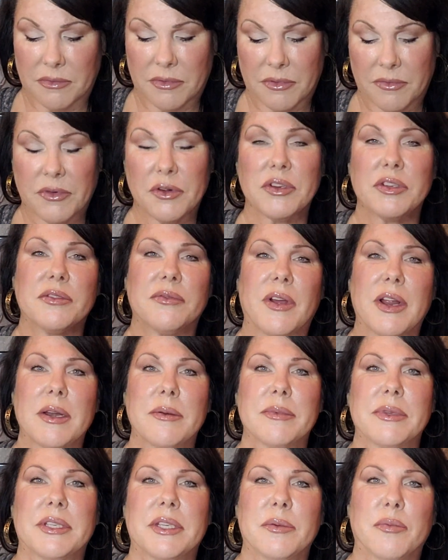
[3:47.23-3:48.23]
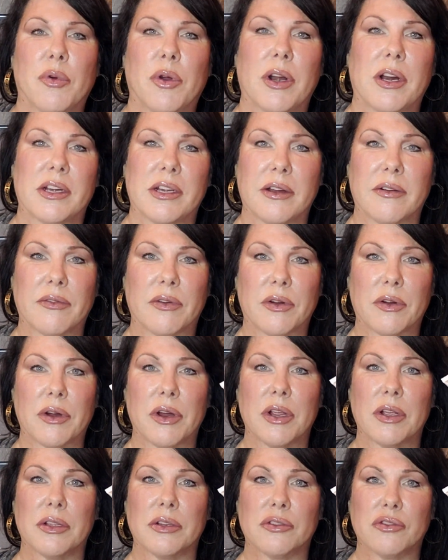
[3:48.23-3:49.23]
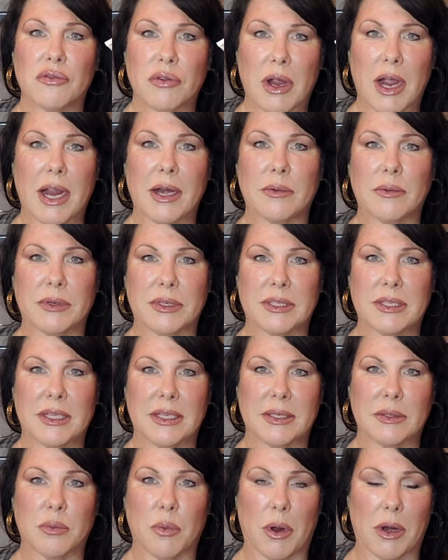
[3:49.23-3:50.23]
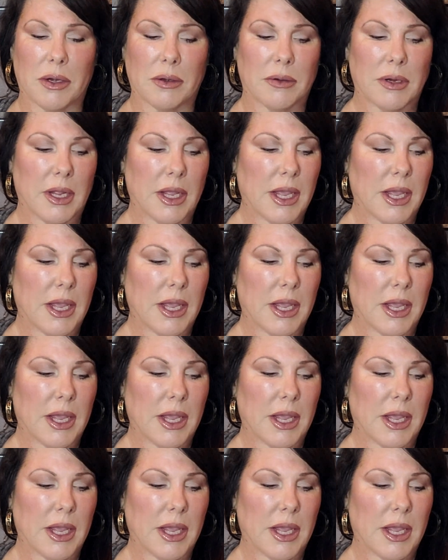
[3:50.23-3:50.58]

The first vitamin C product I ever tried was this one.